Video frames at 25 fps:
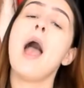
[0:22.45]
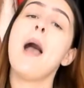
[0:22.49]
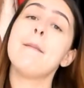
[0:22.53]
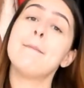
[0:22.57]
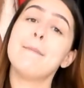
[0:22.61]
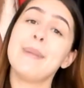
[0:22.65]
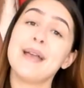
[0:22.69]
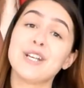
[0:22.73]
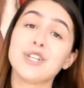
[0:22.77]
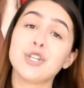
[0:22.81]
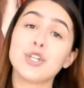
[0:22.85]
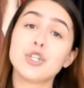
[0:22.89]

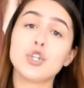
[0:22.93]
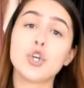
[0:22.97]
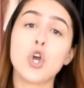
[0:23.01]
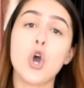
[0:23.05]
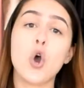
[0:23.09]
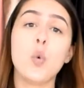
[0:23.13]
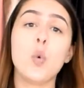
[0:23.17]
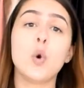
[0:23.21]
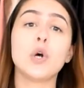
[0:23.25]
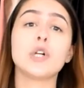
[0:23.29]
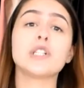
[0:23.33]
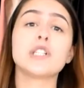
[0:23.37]
Make sure to
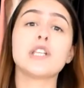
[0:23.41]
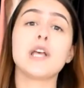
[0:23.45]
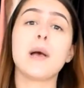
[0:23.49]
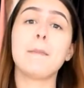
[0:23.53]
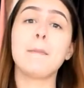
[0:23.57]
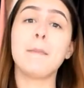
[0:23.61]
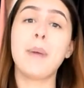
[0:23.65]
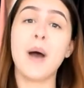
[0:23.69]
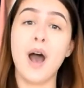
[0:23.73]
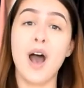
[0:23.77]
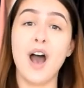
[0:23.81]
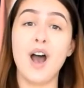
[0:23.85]
go watch
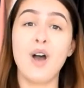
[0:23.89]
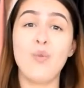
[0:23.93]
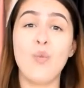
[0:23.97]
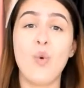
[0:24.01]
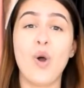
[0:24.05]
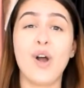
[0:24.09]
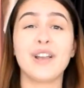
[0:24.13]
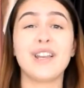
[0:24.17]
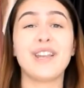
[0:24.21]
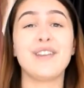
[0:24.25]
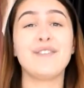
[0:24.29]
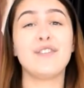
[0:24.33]
part
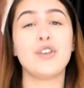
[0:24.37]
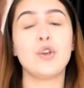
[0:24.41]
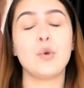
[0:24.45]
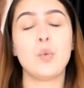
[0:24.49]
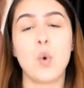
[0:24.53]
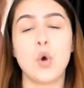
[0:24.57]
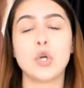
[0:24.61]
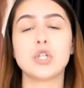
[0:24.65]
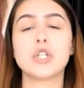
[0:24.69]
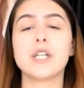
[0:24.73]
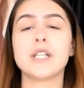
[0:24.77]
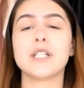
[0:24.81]
1 if you
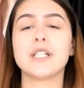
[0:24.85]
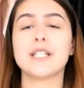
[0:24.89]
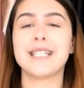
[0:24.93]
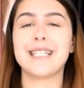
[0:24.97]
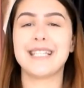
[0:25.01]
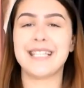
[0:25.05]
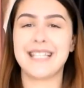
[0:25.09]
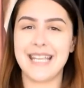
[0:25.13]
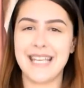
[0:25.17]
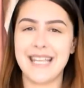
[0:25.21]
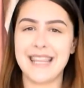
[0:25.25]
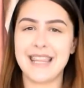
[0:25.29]
want to
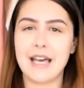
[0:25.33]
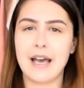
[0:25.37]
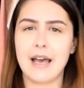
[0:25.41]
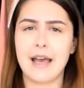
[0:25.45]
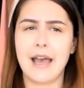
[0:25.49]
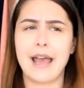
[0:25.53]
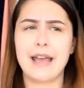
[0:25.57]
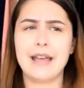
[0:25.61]
see that,